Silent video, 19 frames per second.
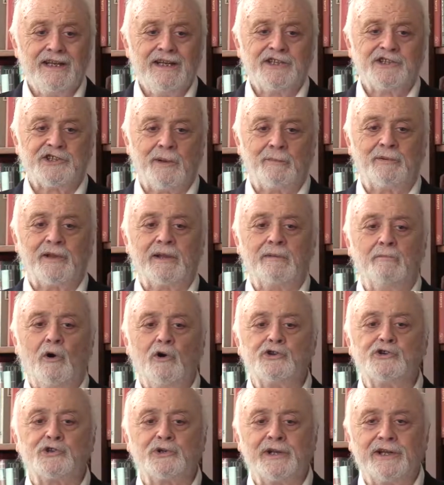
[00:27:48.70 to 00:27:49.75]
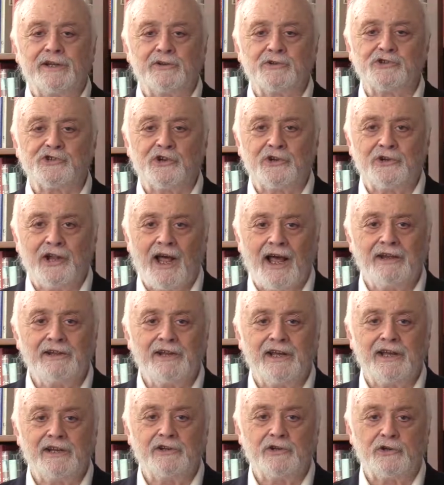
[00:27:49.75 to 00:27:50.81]
something most leaders are not
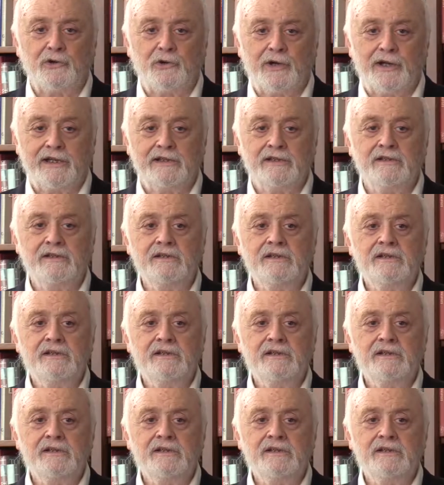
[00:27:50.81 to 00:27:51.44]
yet doing.